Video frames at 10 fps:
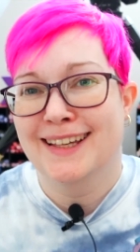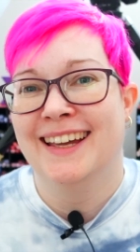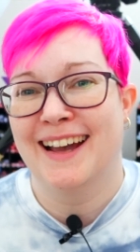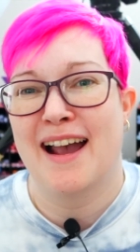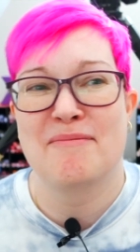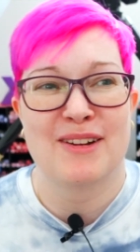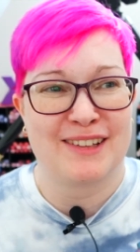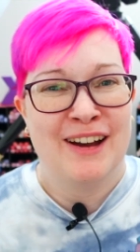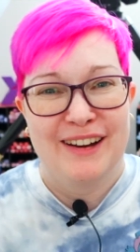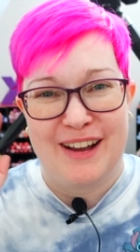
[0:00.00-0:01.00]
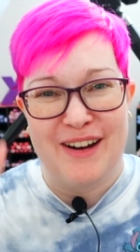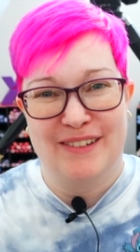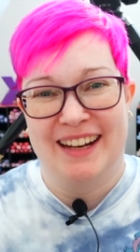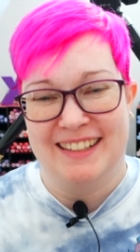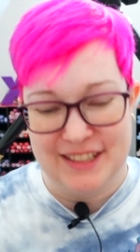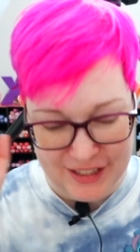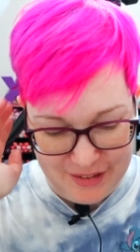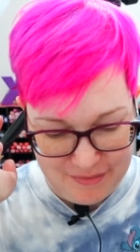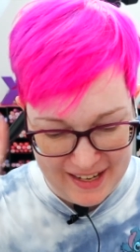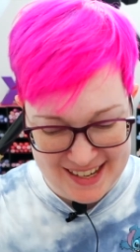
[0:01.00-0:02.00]
I'm not gonna go
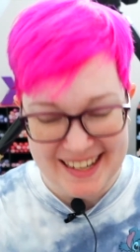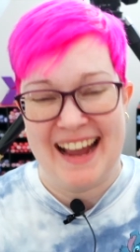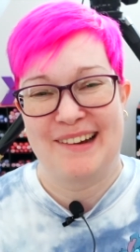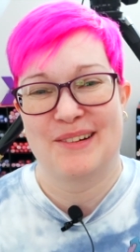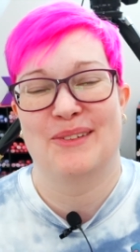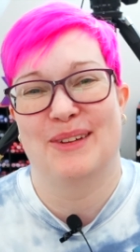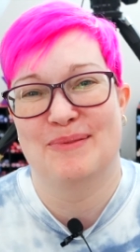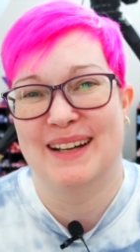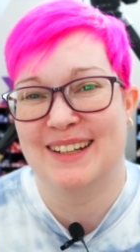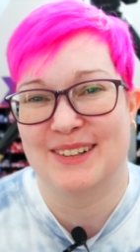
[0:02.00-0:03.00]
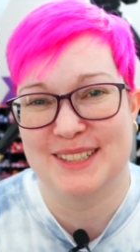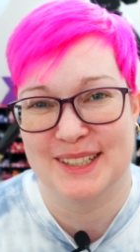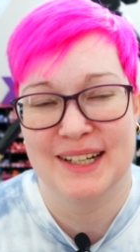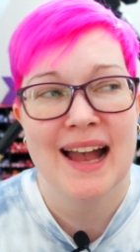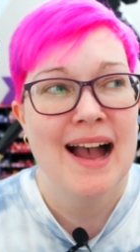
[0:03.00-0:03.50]
into being angry with my doctor.